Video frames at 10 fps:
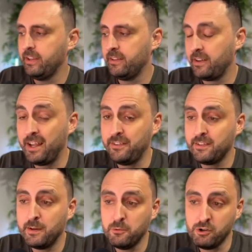and
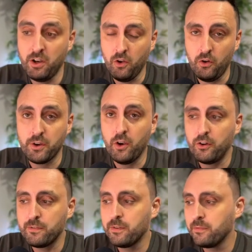some lot
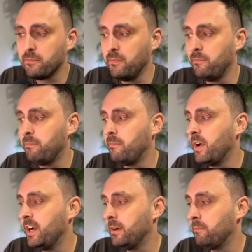
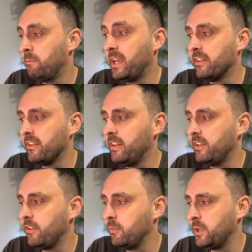bigger than
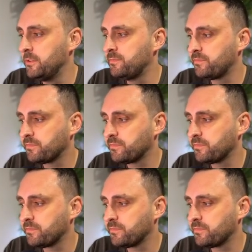this as well.